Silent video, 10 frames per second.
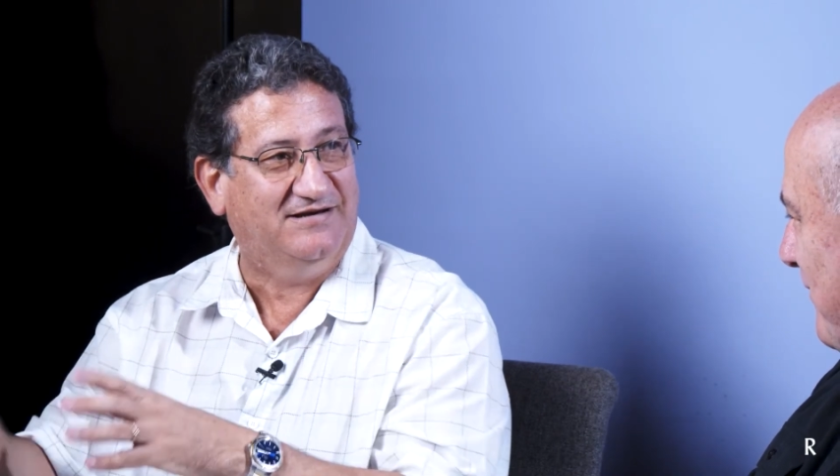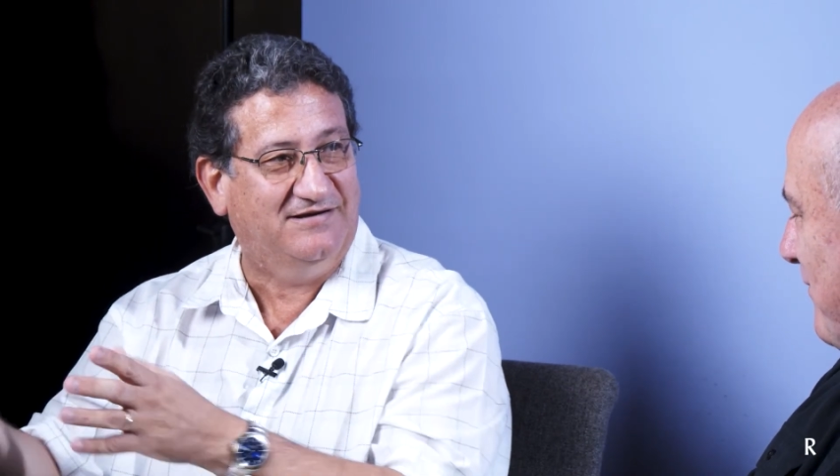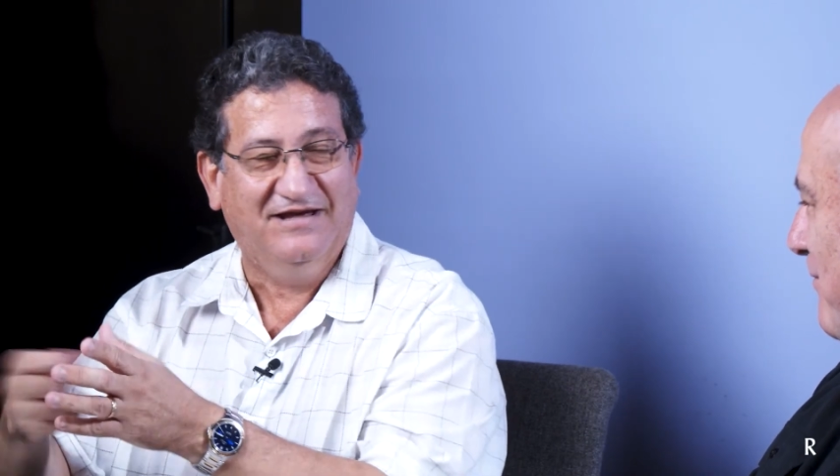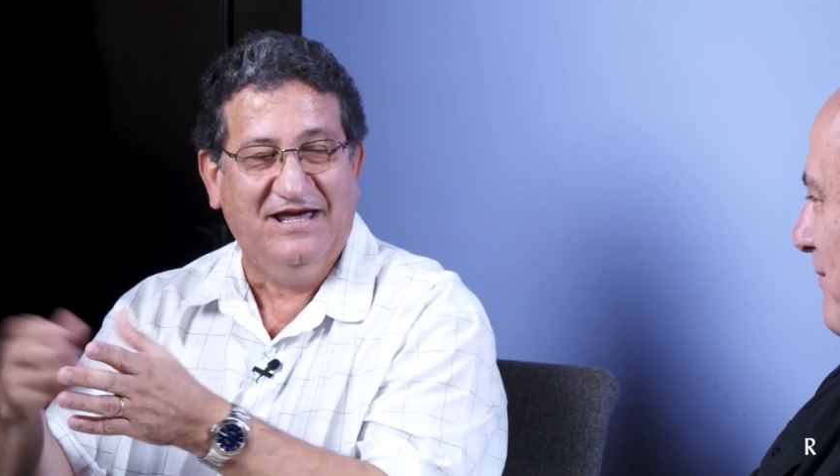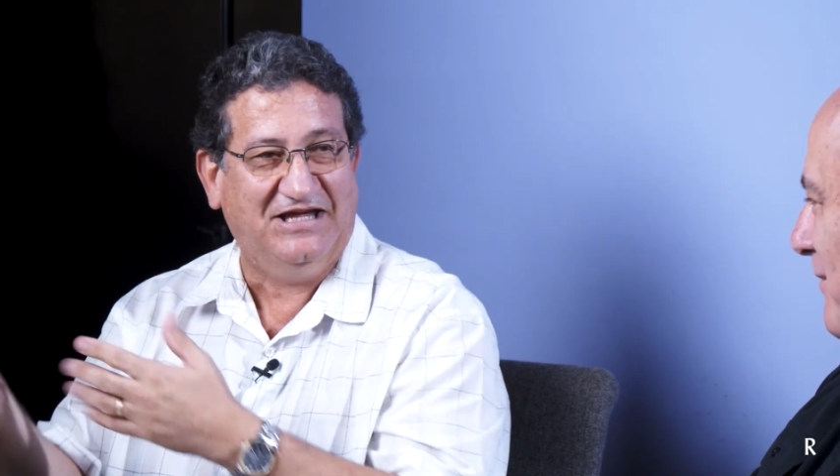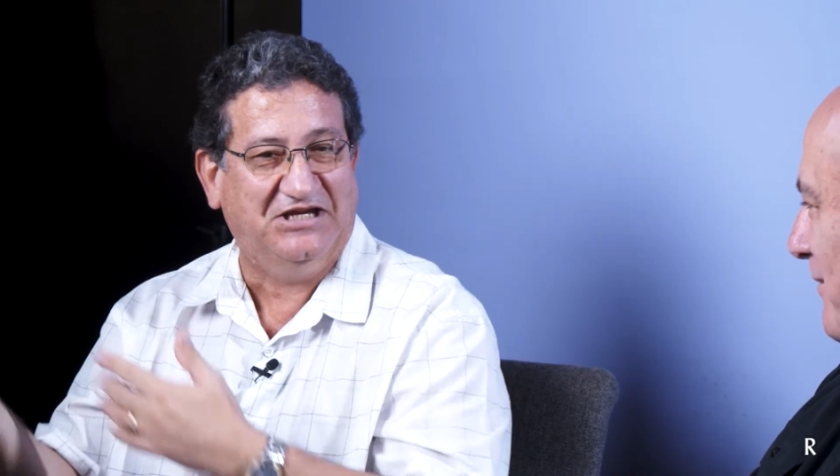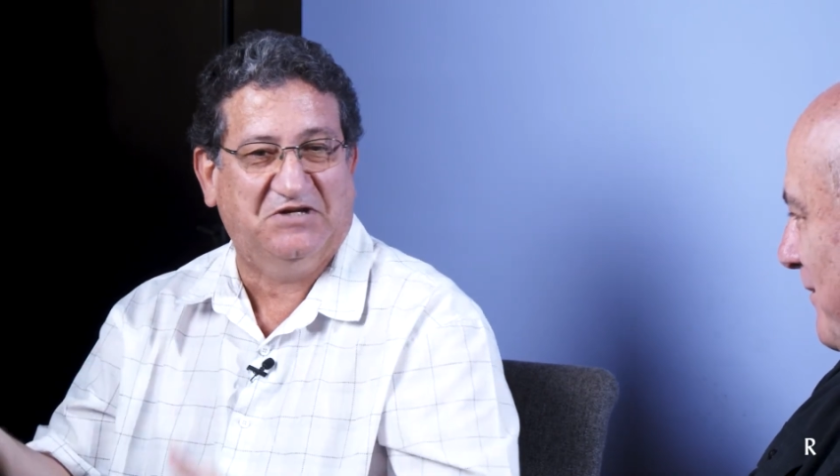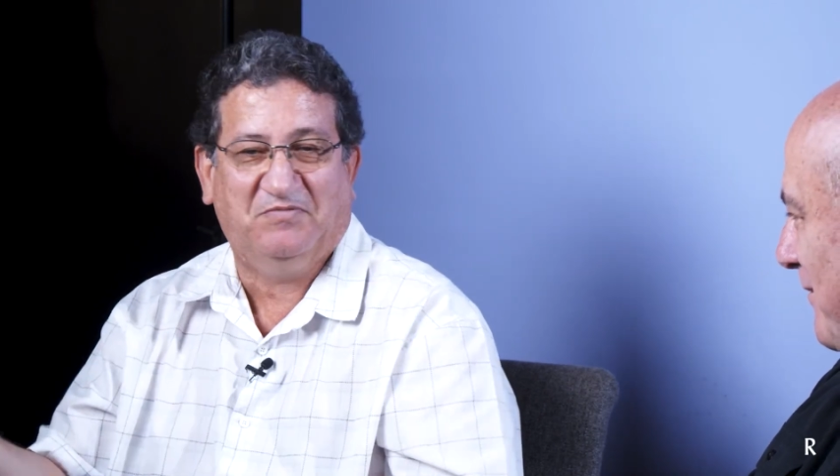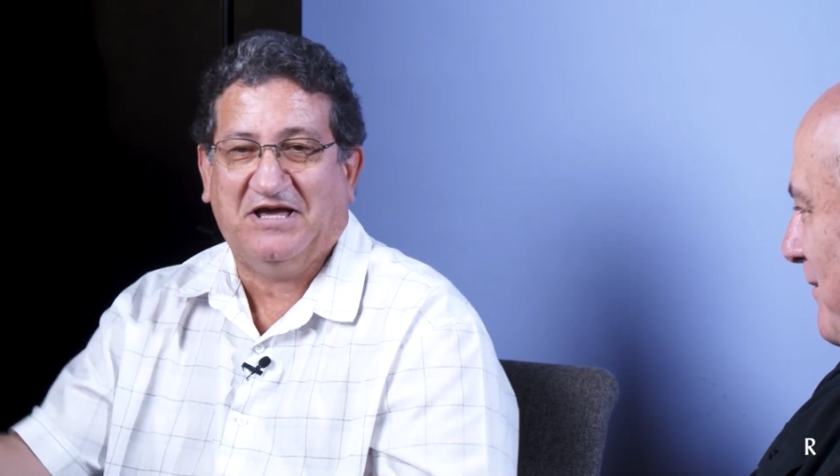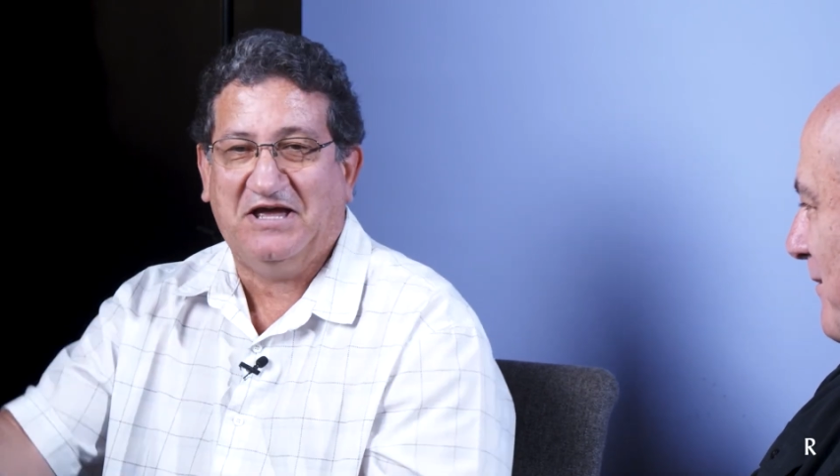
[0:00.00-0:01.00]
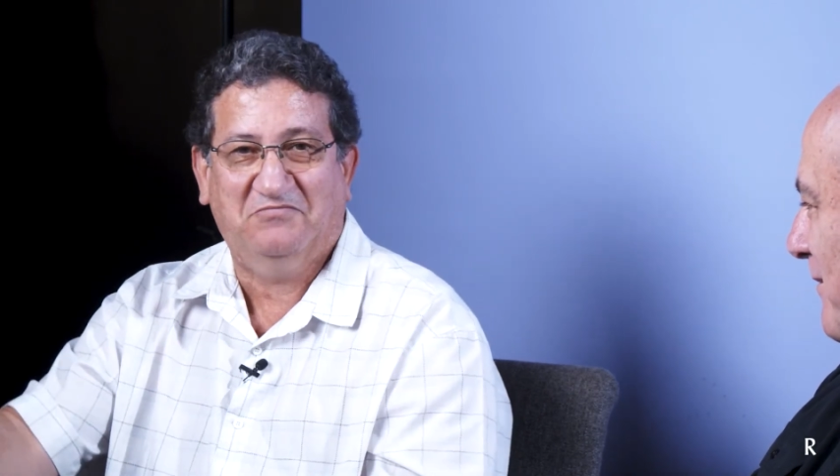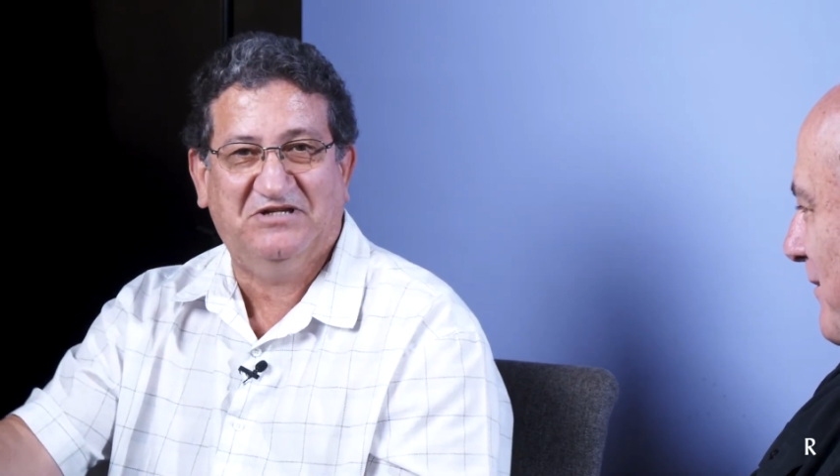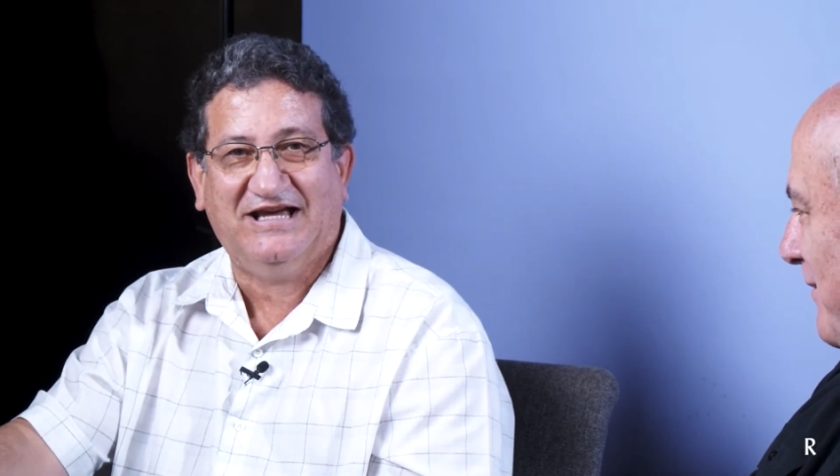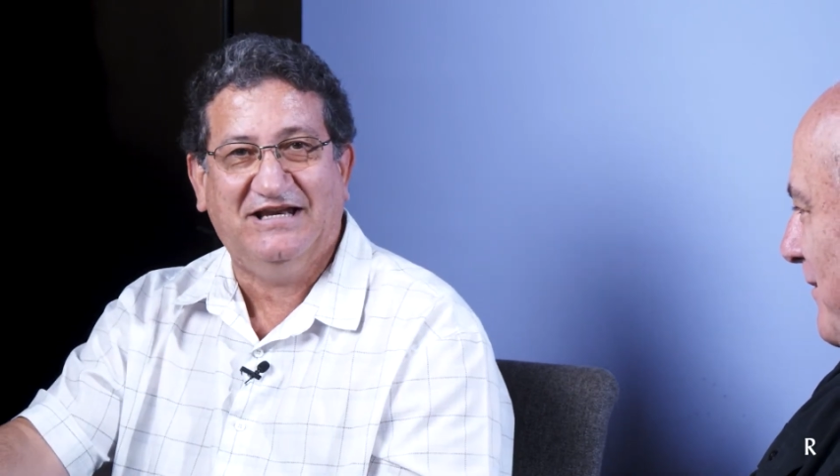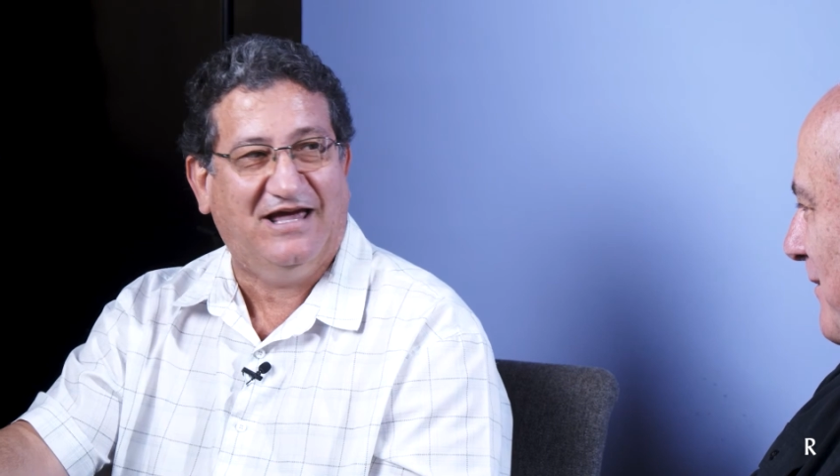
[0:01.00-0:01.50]
and it just became
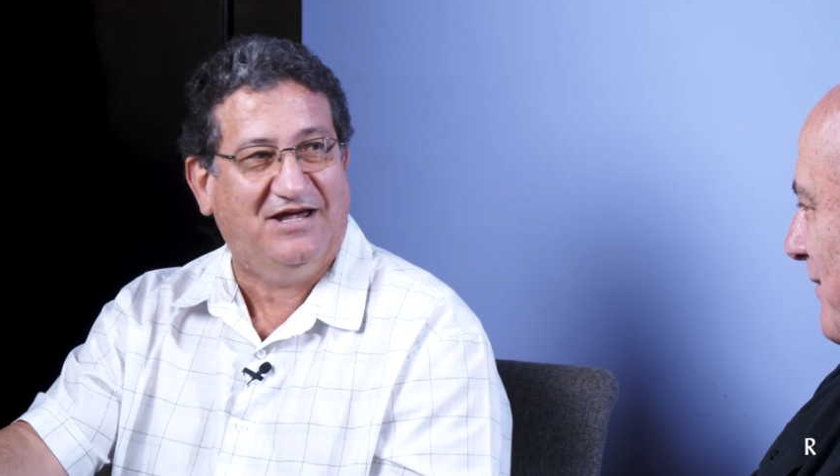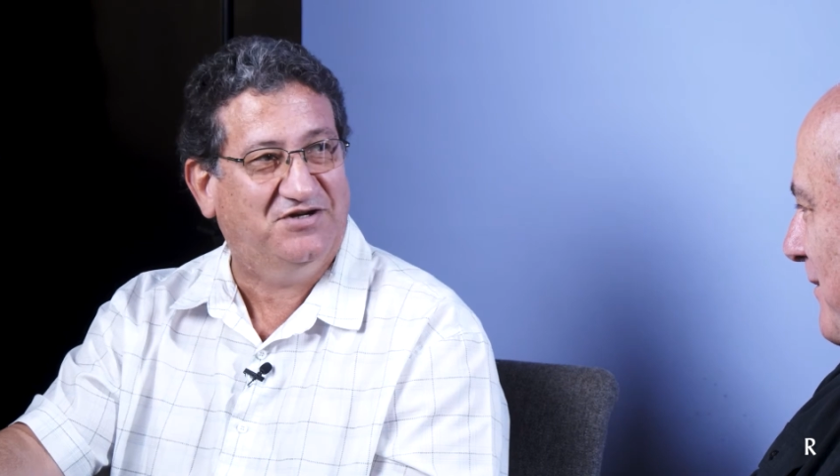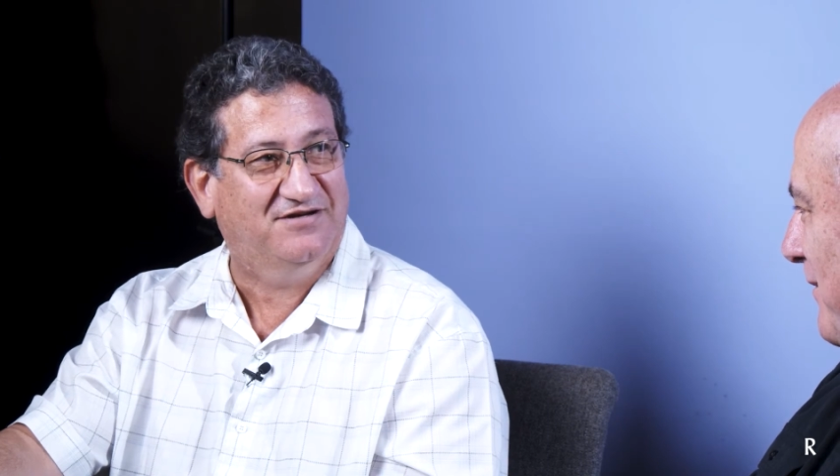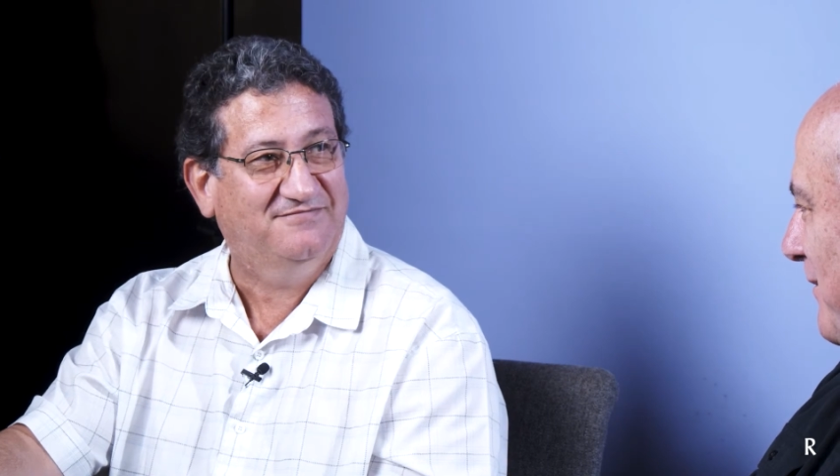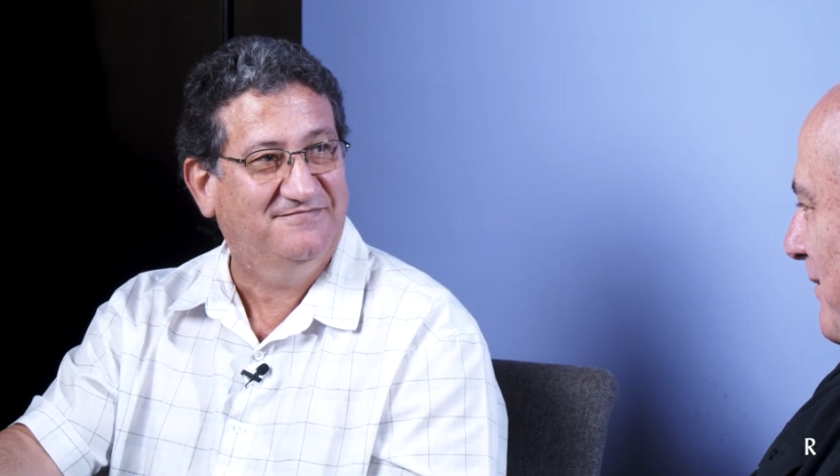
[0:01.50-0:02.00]
second nature.